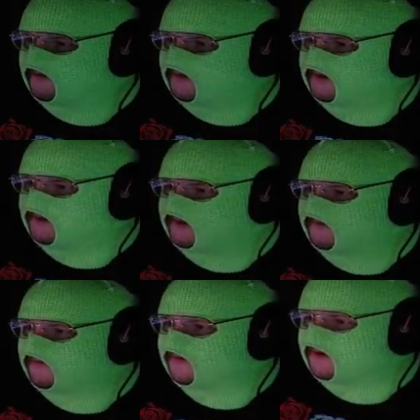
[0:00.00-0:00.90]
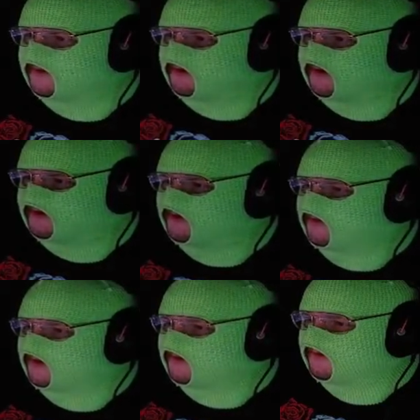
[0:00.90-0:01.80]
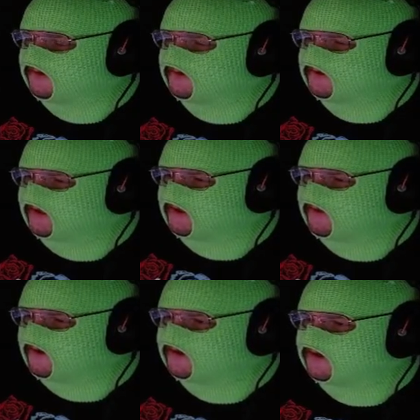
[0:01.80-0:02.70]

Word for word: What the fuck am I doing? What is this guy doing? Is,